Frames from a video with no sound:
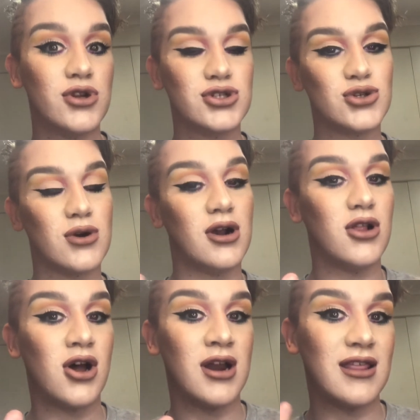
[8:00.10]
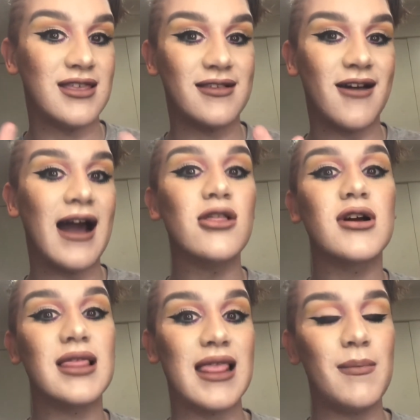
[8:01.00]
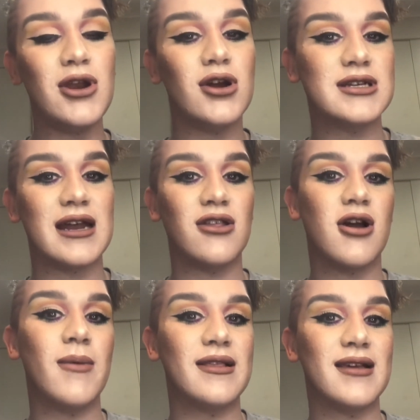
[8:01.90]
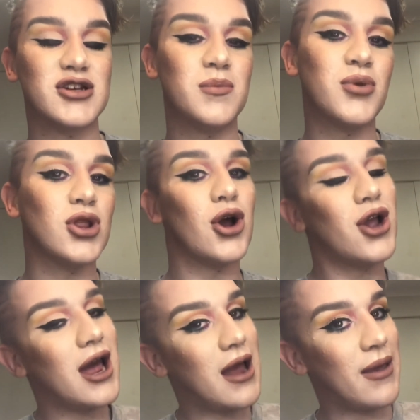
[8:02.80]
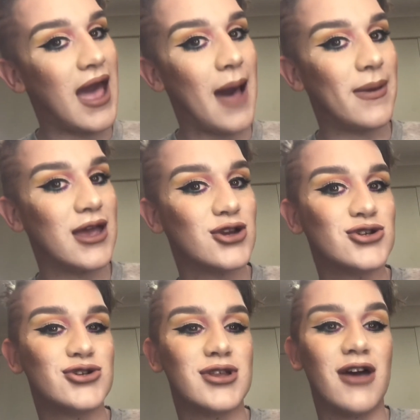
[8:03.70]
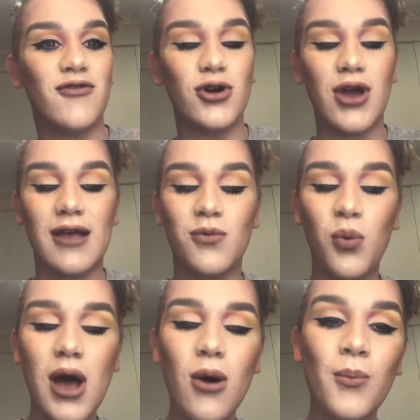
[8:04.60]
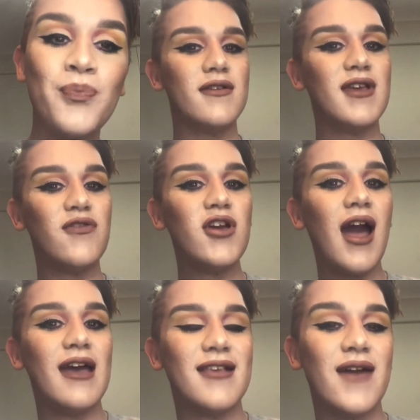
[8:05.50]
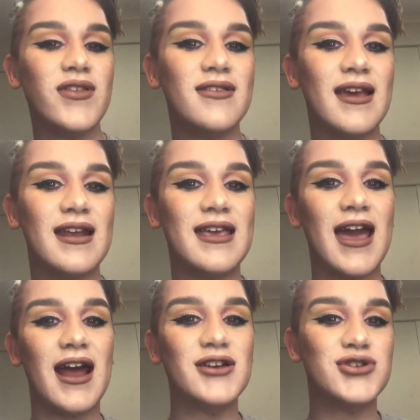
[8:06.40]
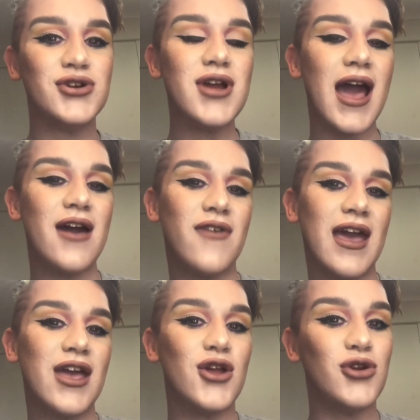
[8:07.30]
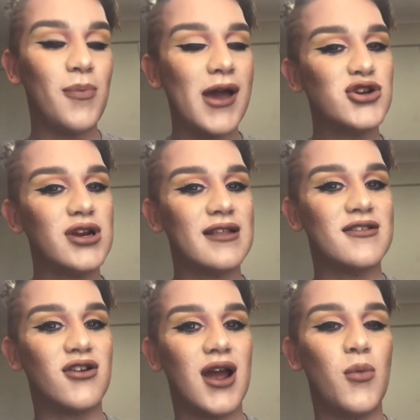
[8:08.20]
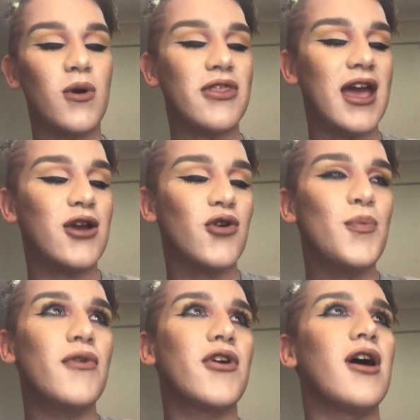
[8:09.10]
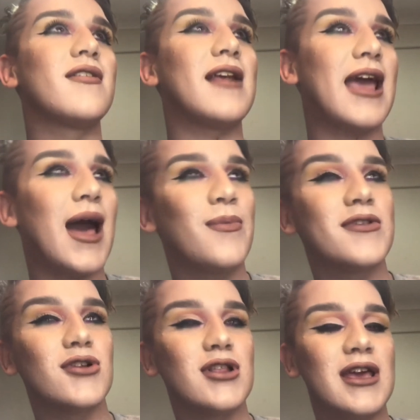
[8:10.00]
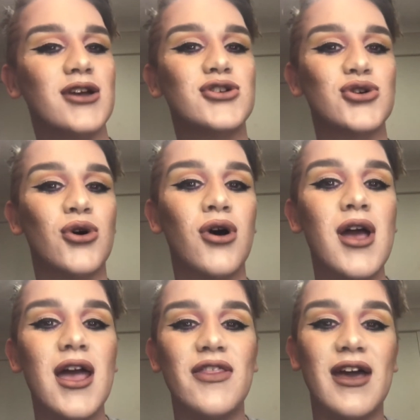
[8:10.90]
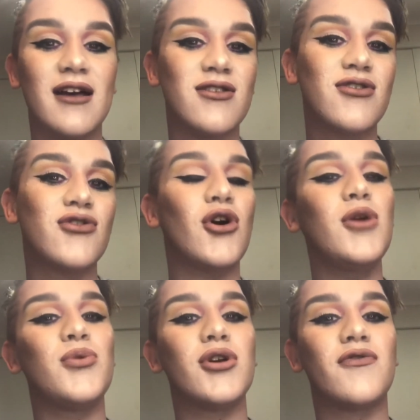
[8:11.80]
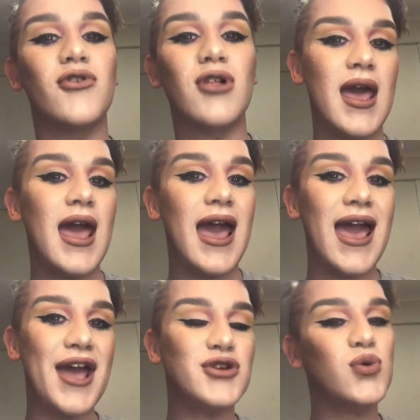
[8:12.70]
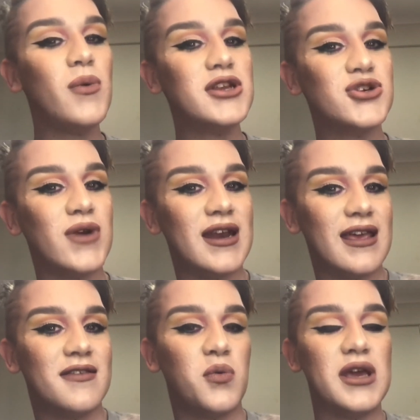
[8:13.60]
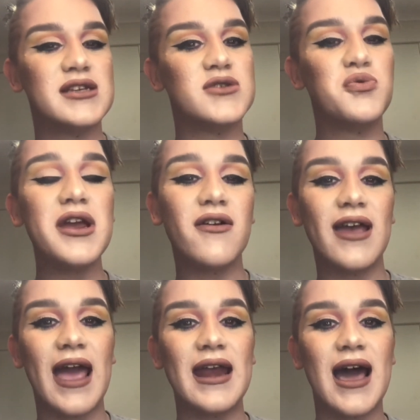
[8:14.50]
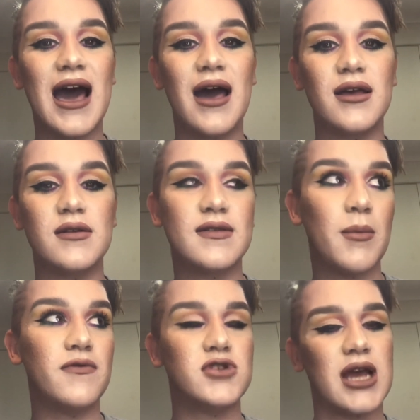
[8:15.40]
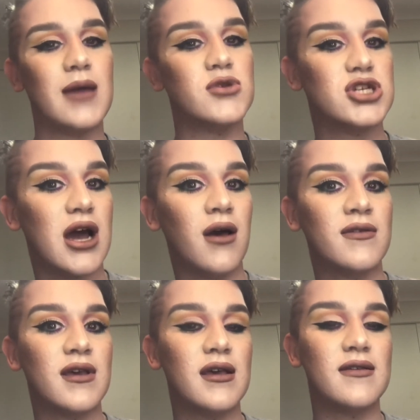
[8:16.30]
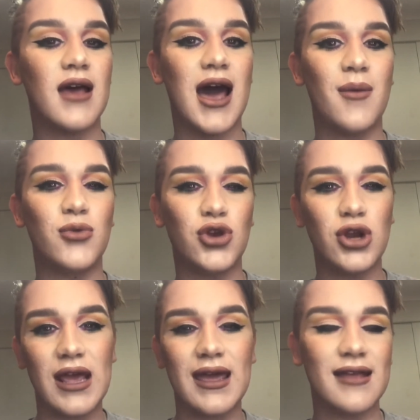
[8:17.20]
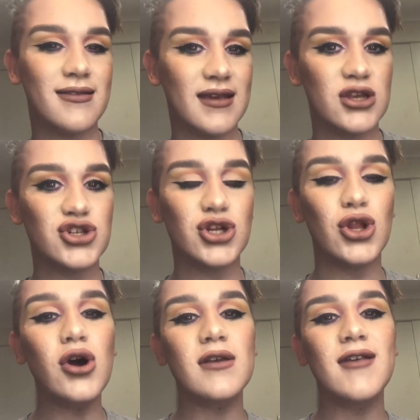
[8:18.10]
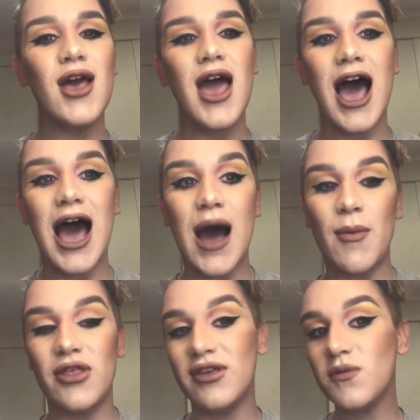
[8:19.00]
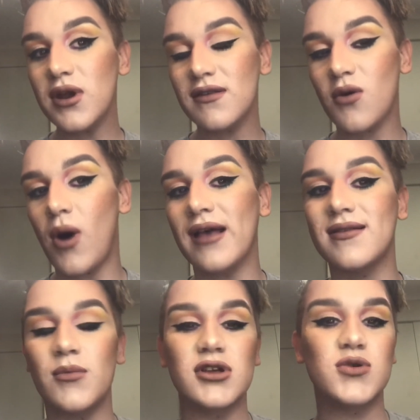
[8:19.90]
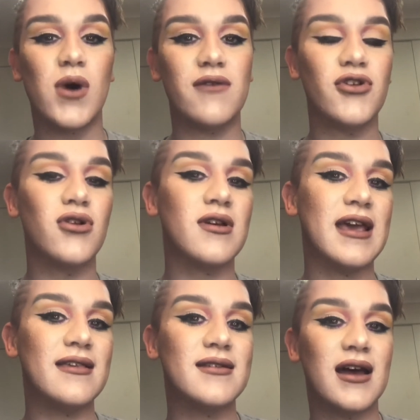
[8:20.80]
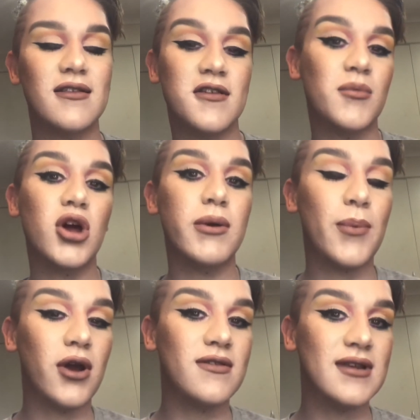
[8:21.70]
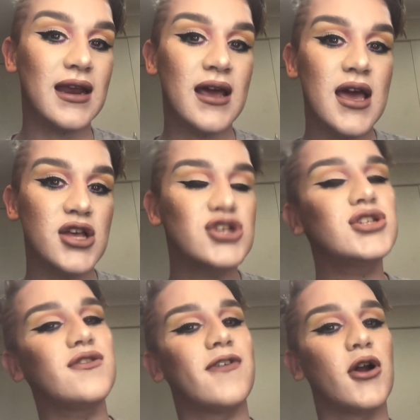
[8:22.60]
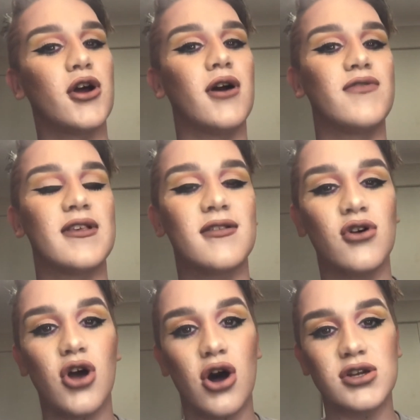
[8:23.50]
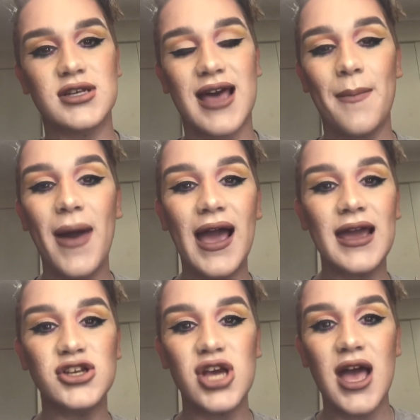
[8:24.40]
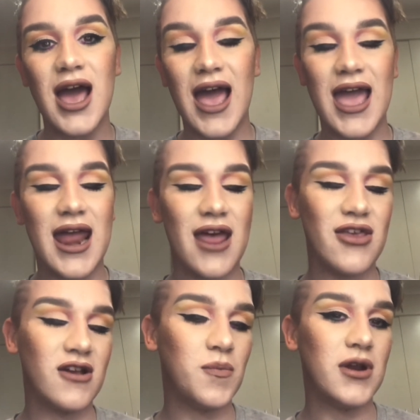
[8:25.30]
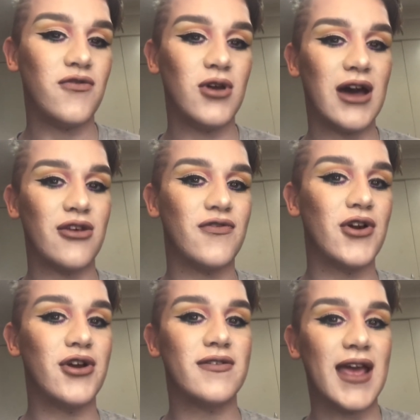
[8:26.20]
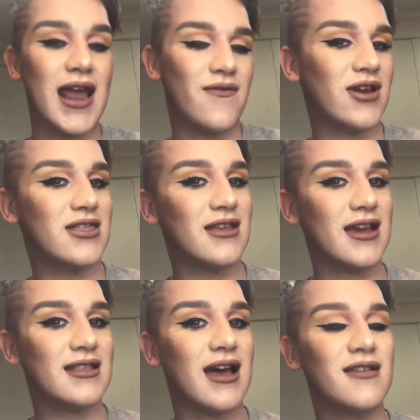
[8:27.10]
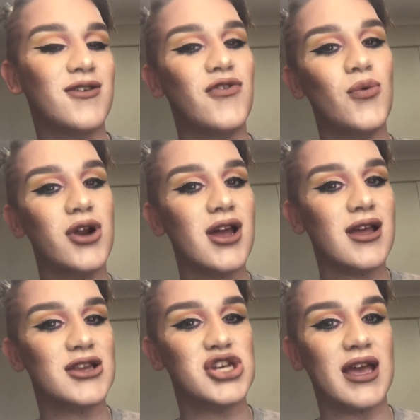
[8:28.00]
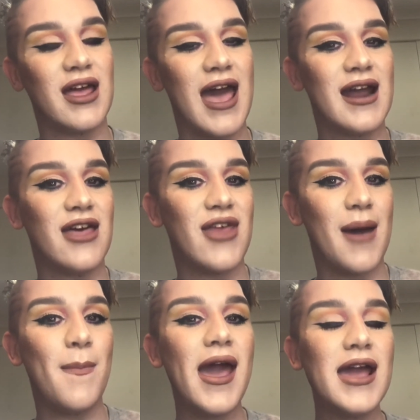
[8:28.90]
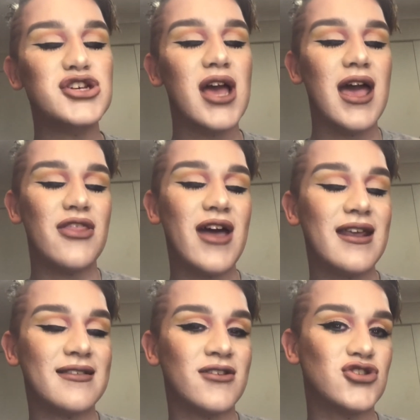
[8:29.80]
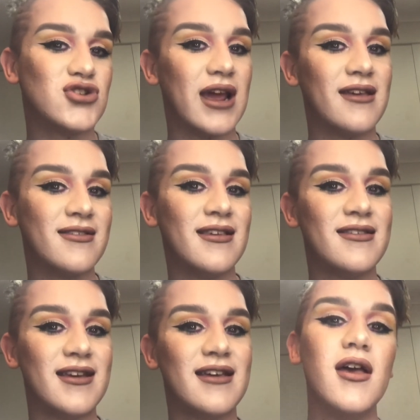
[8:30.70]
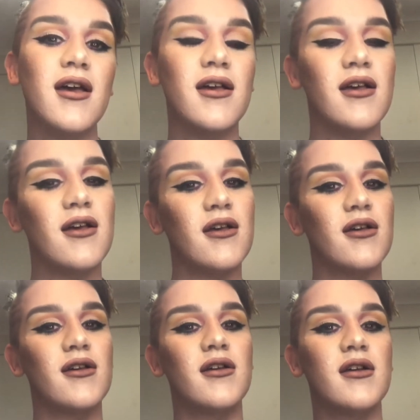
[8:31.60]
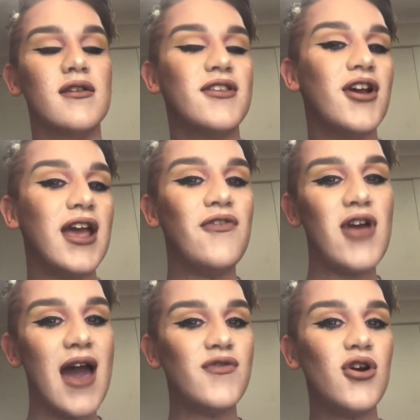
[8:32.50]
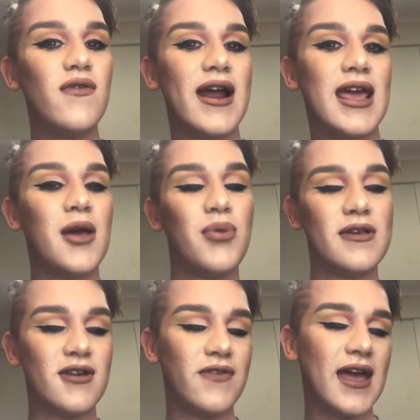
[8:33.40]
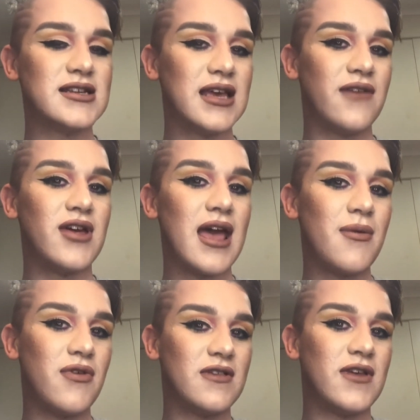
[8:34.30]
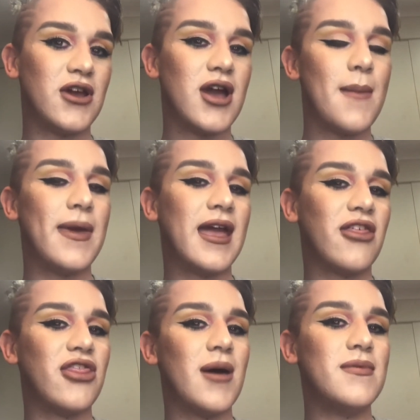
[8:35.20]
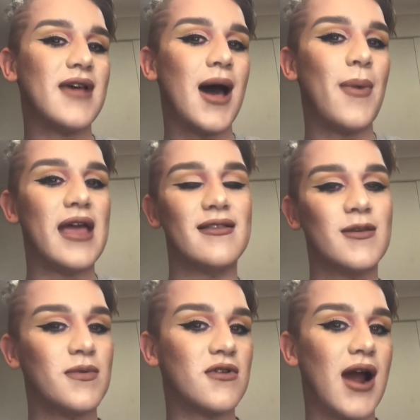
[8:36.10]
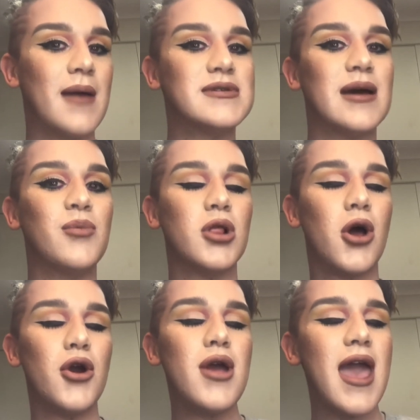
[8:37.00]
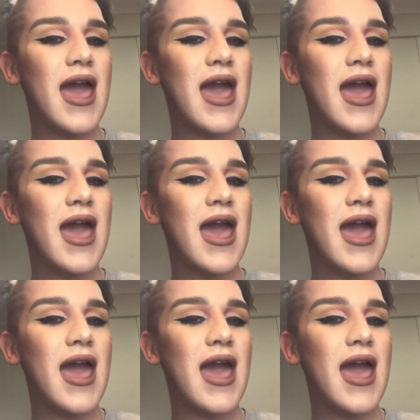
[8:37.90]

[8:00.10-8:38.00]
want a tutorial on this eye look, let me know down in the comment section below. I'd be happy to do that for you as well. So if you guys haven't seen it yet, I do have a new page on Instagram with a group of girls that I absolutely adore. They are so beautiful, and what we're doing is we just recreate some of James Charles's unique and signature looks. This one is quite similar to one of the looks he's done, so I'm going to be posting just a photo of this look onto that page, and there's been a few other photos and everything like that. So if you want to check out that page, that is Australia Sisters. So if you haven't already, please don't forget to give this video a big thumbs up and subscribe down below.